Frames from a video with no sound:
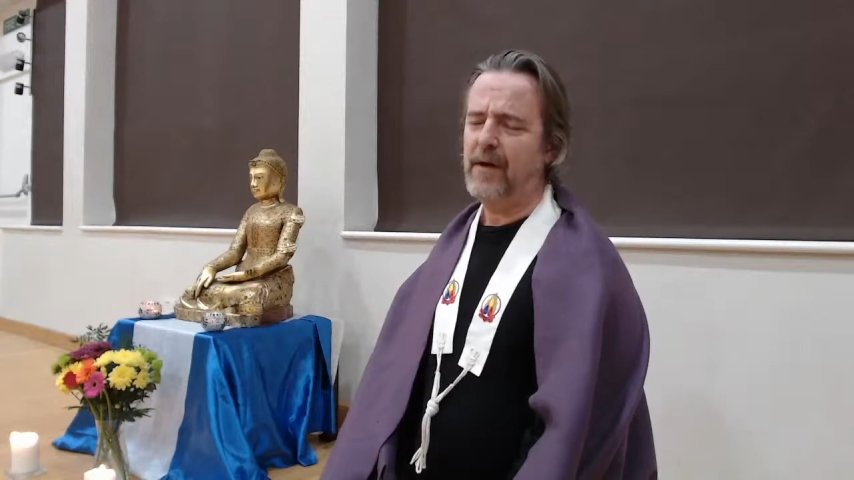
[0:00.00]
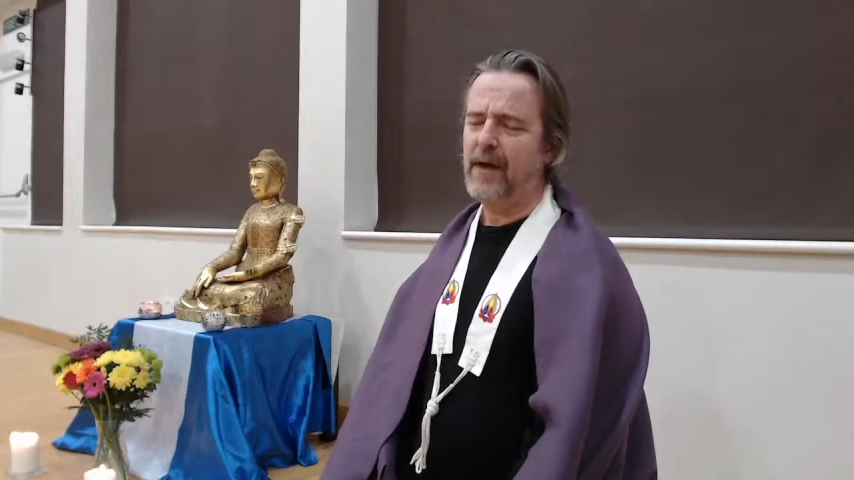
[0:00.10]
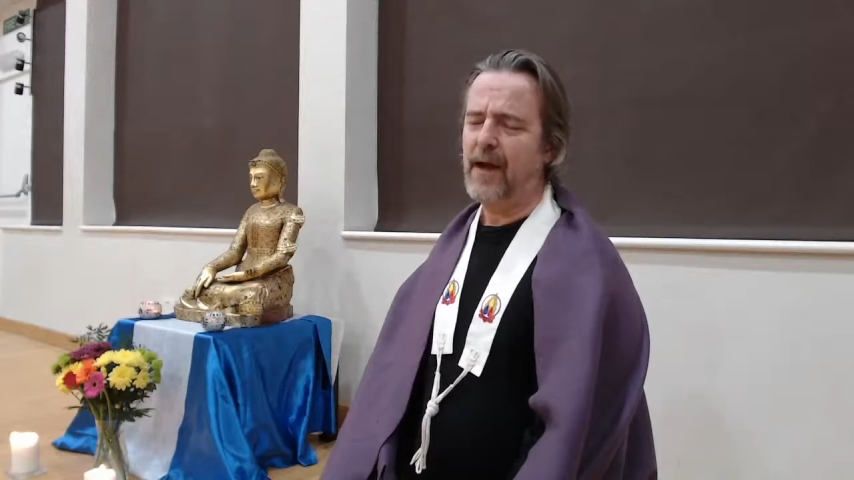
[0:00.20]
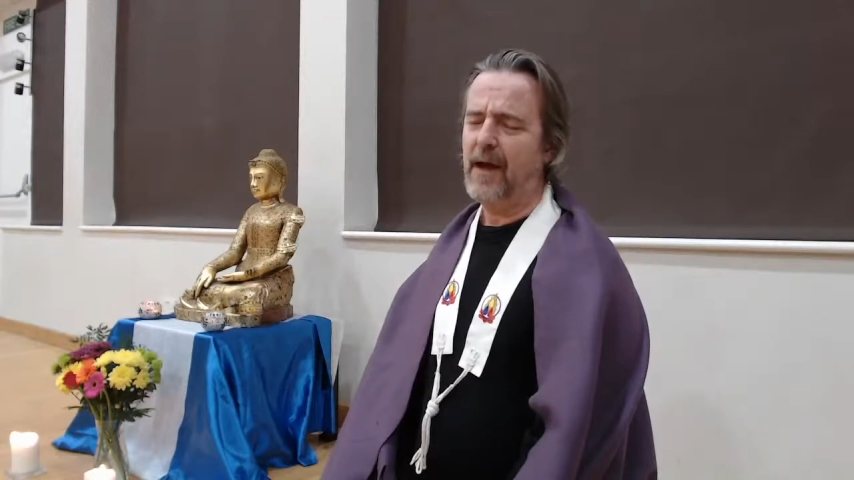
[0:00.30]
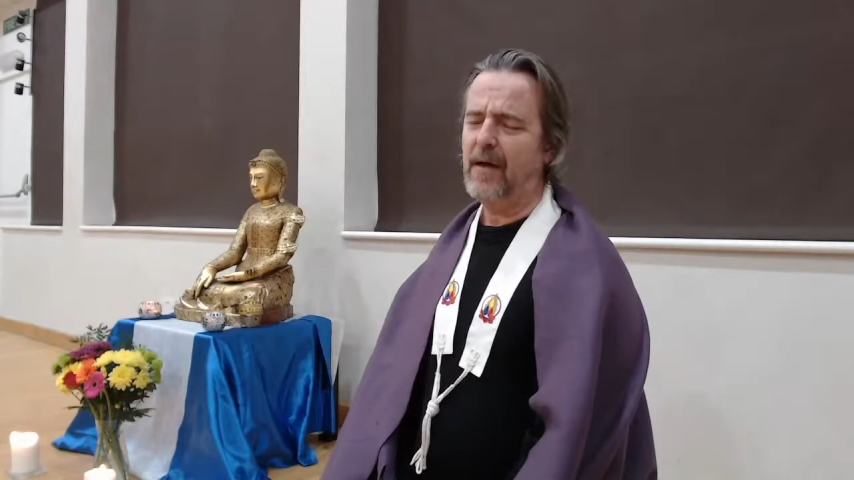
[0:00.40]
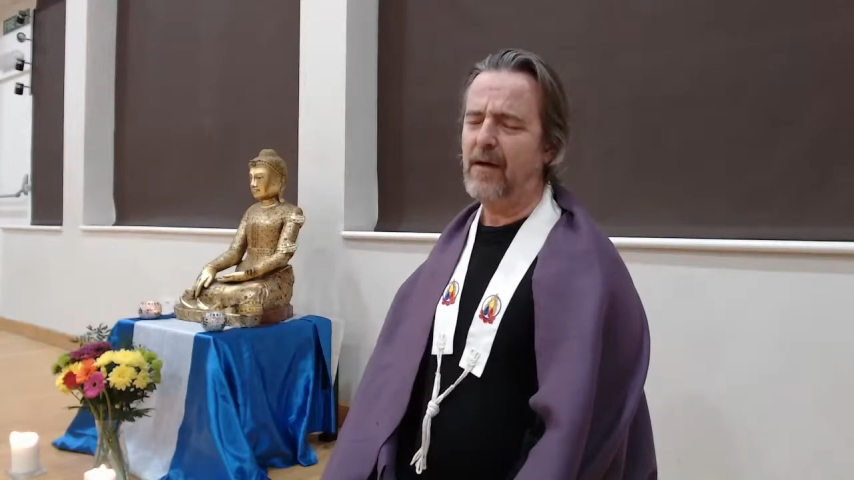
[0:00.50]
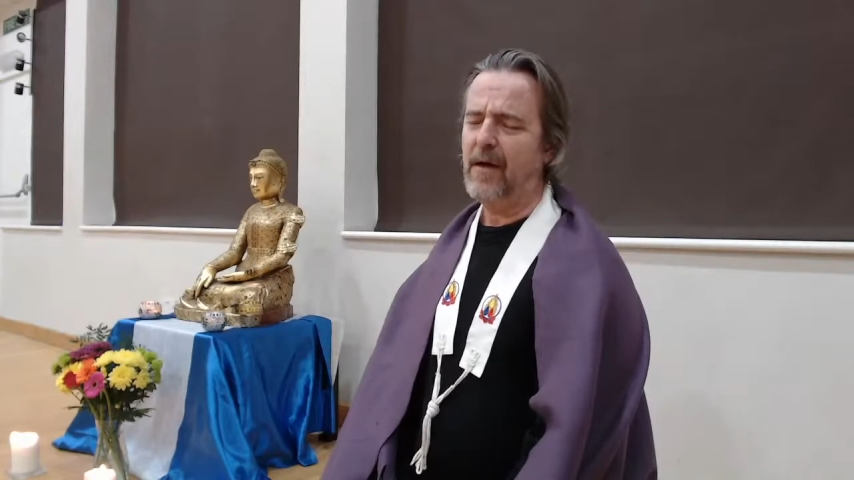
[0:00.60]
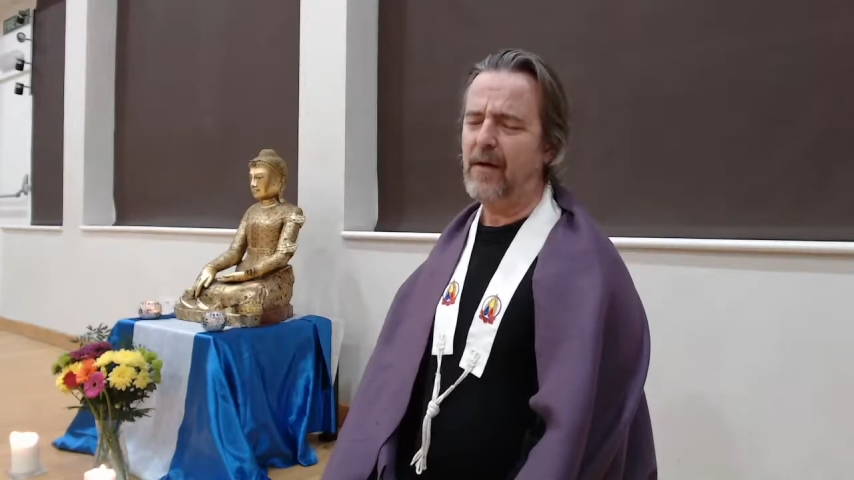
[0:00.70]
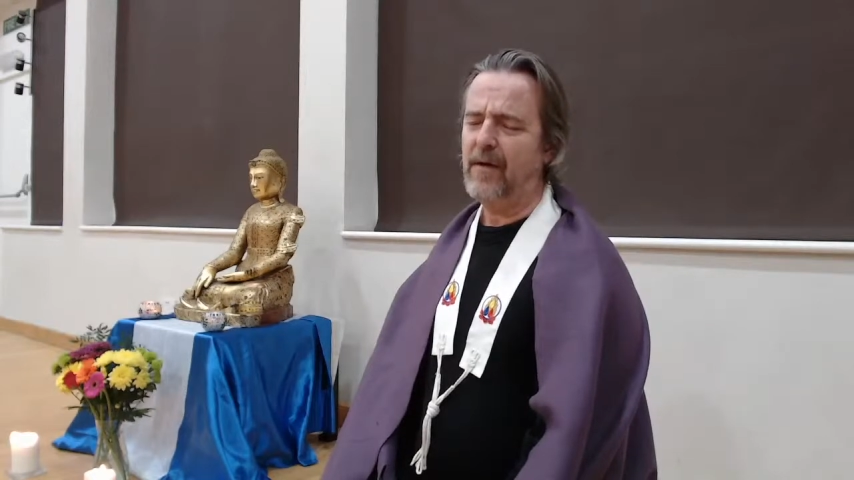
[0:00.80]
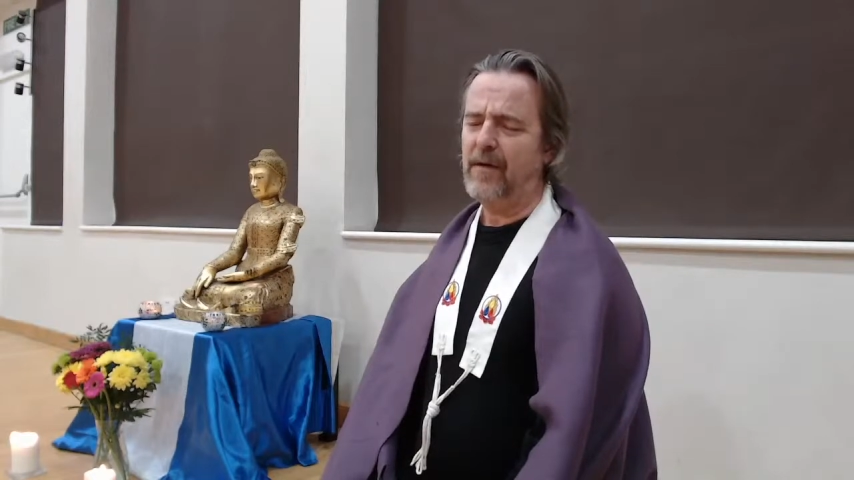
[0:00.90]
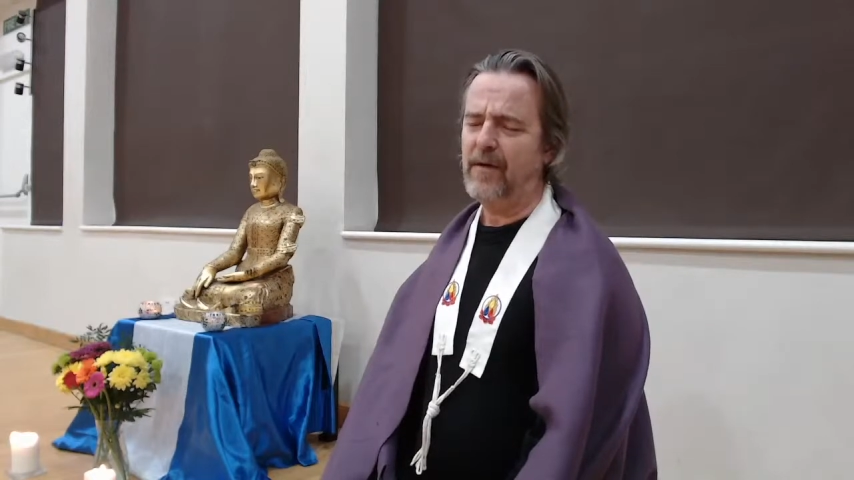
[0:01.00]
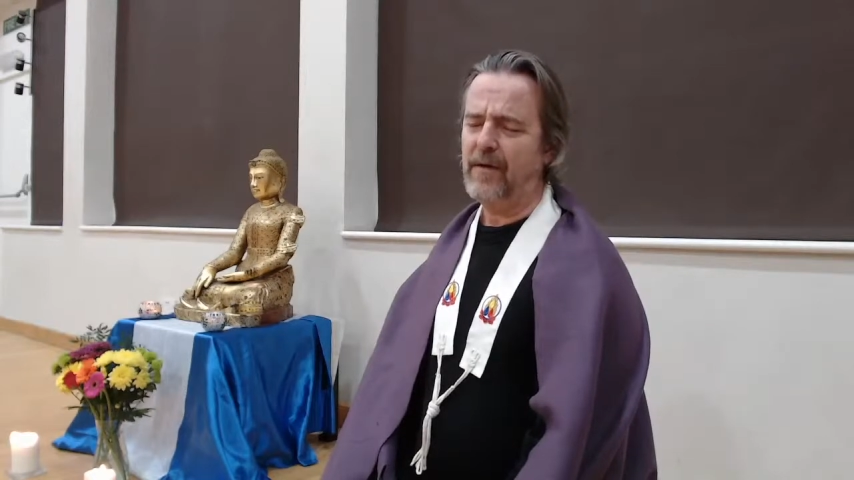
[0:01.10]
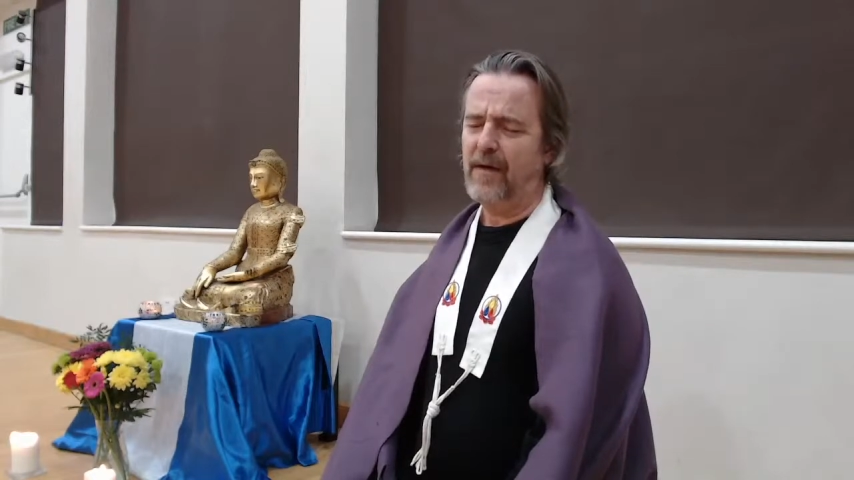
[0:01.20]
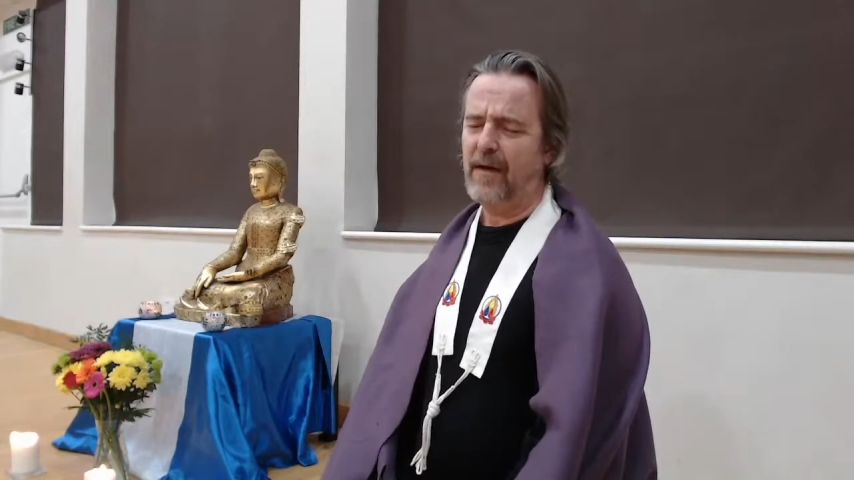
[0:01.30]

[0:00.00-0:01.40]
again and notice